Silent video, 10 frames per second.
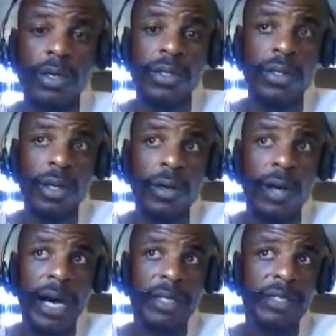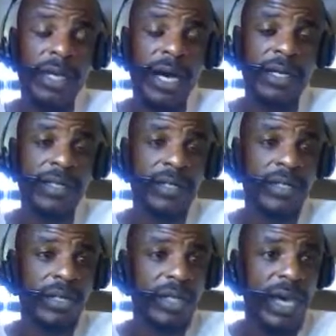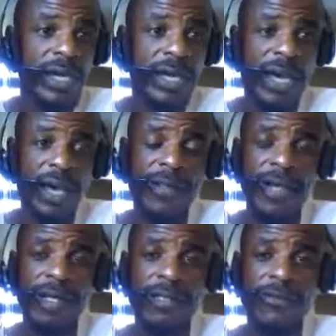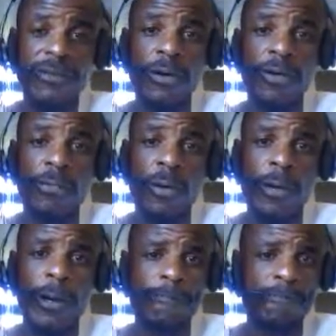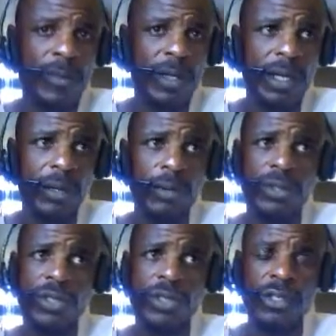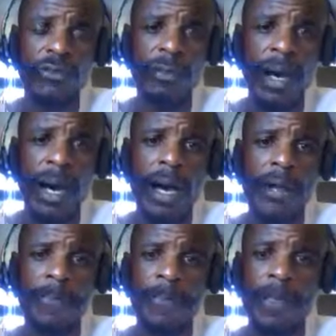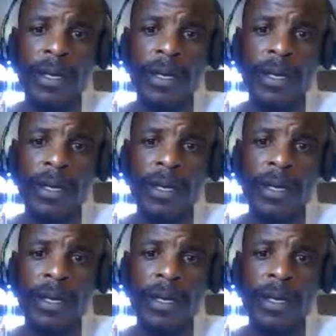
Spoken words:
So I decided to just kind of have that as a focal point, and I want to shift my